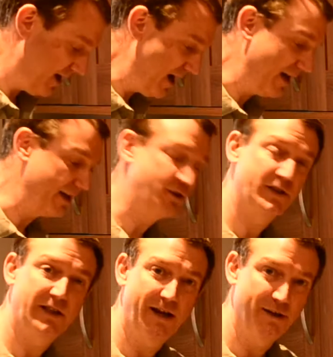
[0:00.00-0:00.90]
then
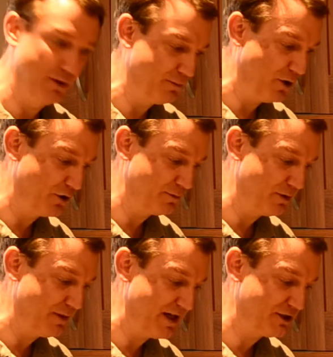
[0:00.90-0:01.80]
just line them up on a
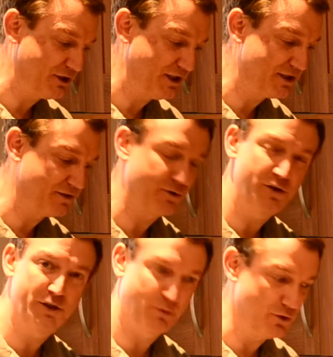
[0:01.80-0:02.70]
prepared sheet of
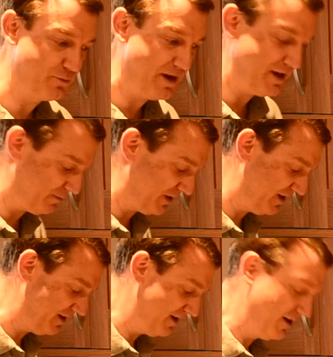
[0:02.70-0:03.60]
greaseproof
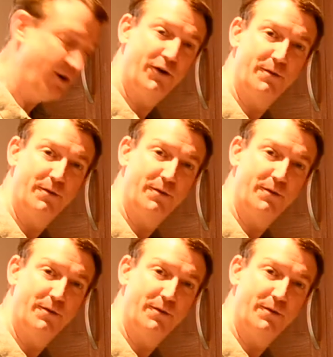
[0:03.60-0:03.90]
paper on a